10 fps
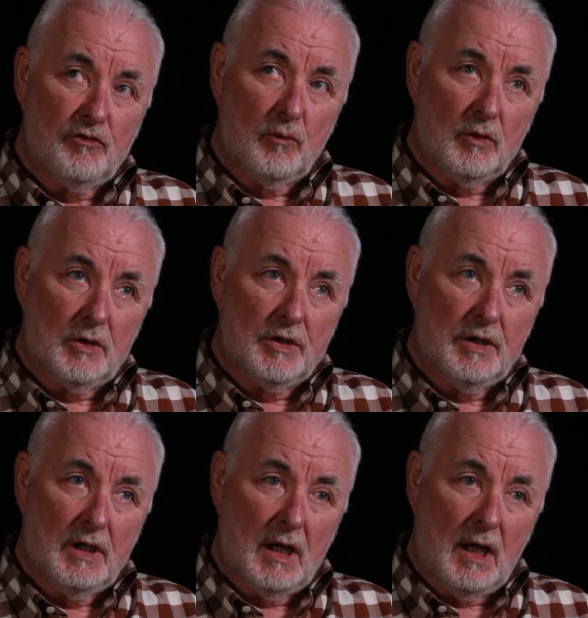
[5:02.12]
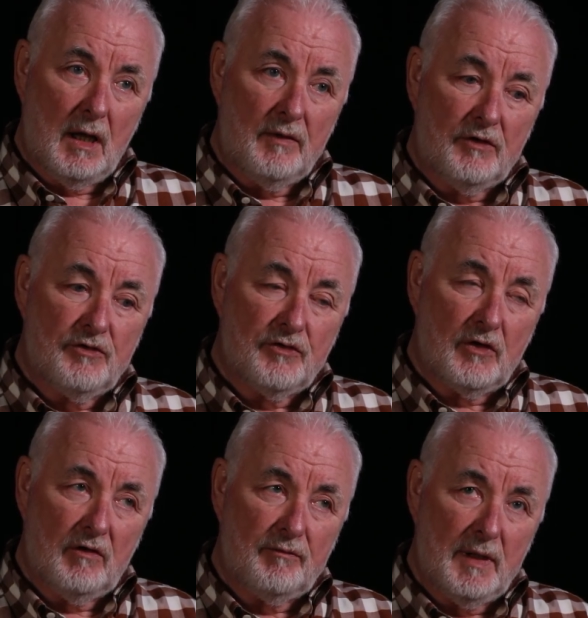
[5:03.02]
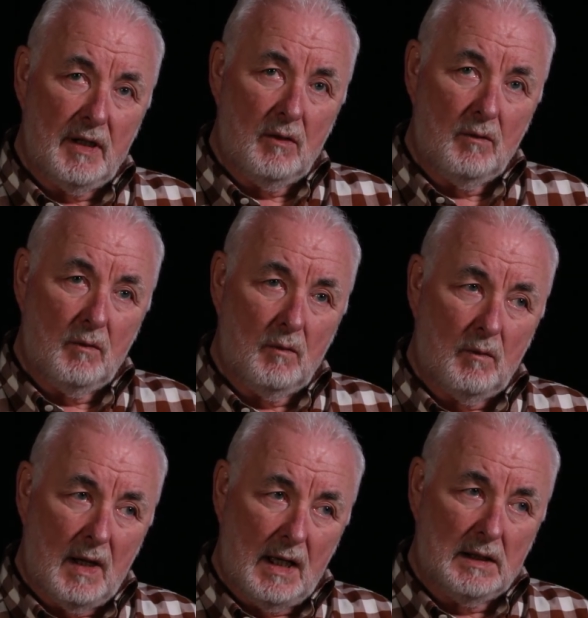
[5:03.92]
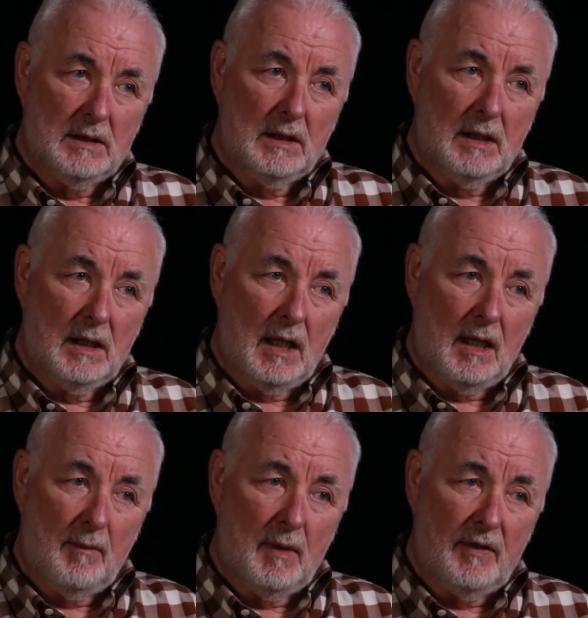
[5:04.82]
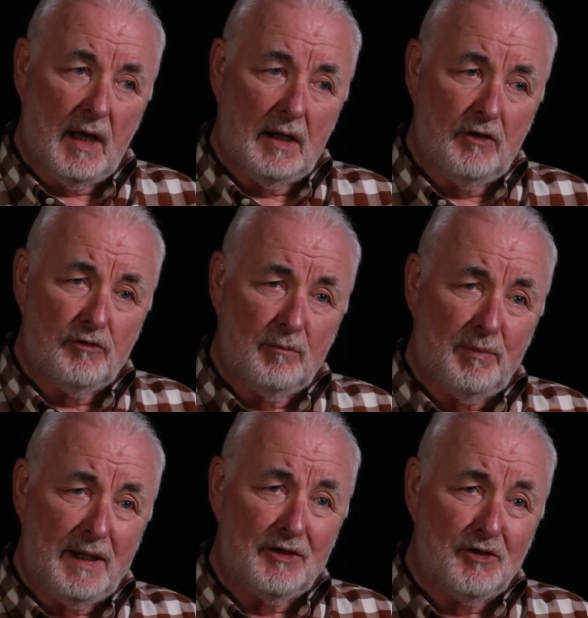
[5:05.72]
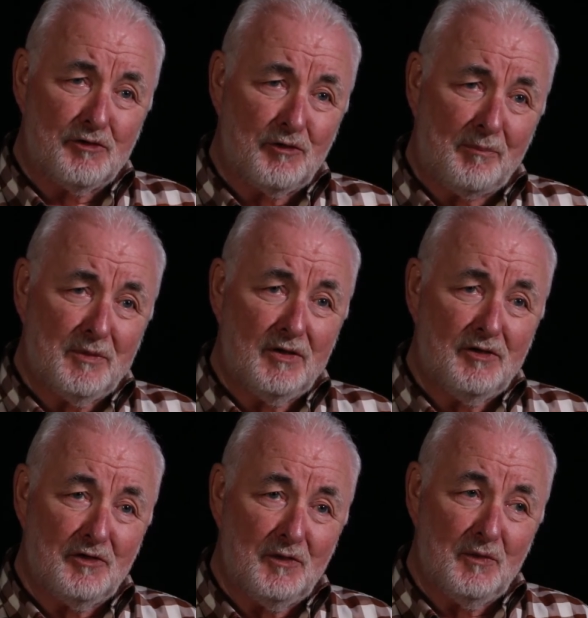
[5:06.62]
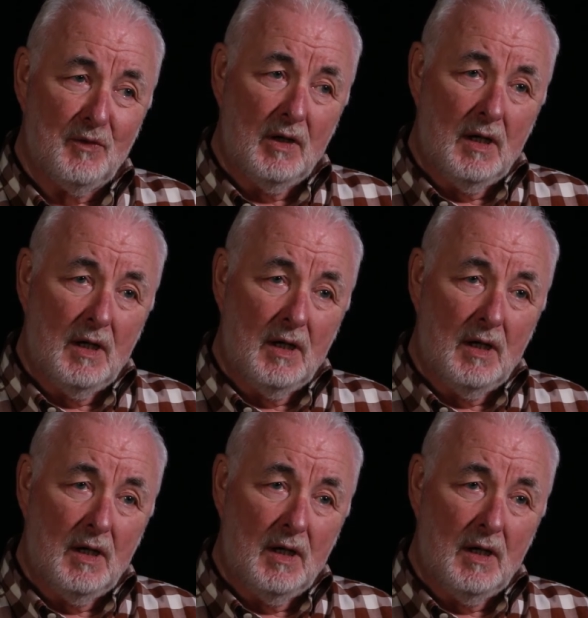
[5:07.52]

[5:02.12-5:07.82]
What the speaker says: a word that served me well, and that is be a disruptor. So